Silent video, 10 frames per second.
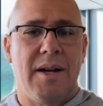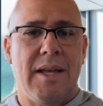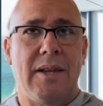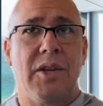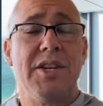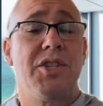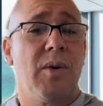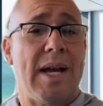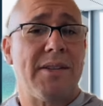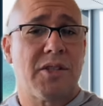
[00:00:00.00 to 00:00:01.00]
At least you
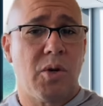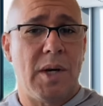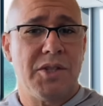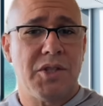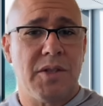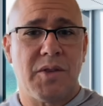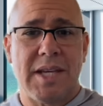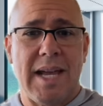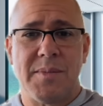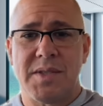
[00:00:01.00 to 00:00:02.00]
ask the question. If the
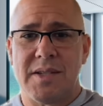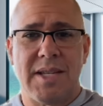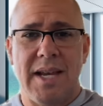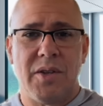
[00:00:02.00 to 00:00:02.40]
CAM says, hey,